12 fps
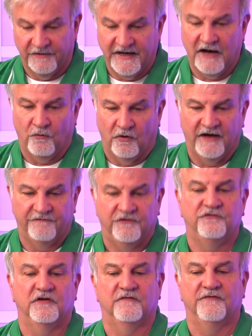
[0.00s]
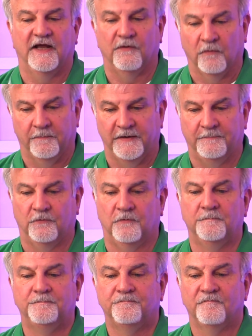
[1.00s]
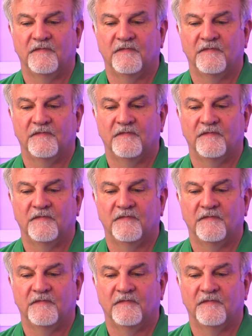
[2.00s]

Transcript: But now we'll have the Chick-fil-A where people,